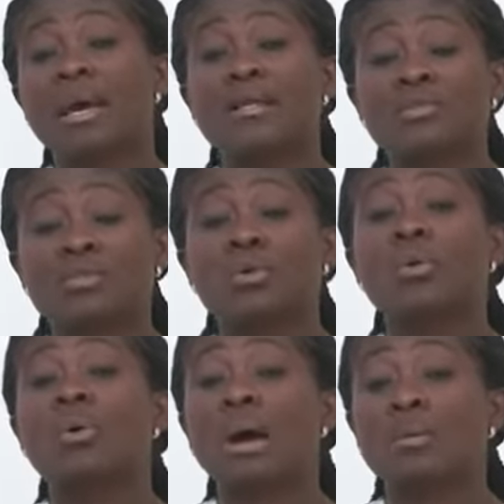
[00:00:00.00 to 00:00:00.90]
And
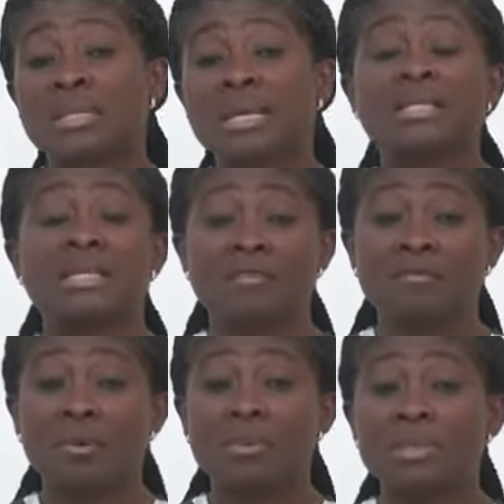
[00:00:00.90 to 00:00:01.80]
so I getting the
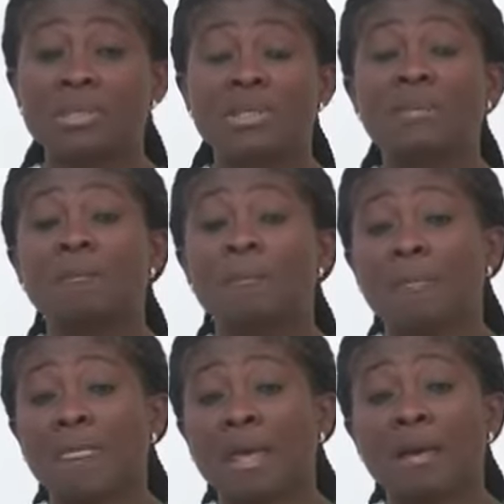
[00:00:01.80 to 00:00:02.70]
faulty
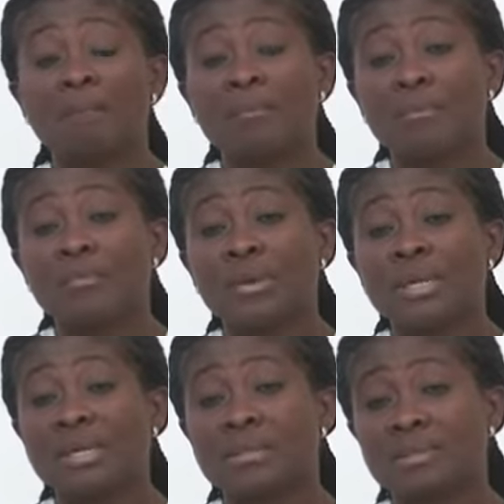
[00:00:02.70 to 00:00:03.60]

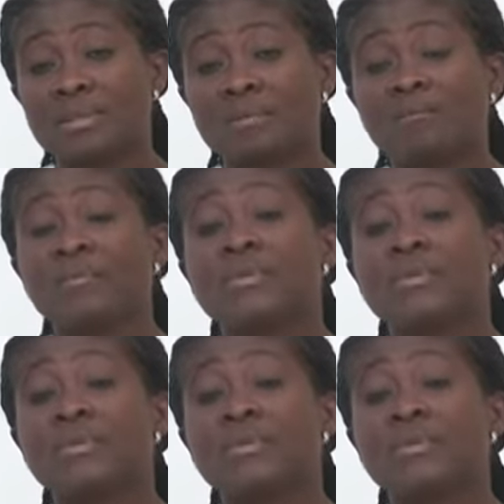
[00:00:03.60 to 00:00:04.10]
readings.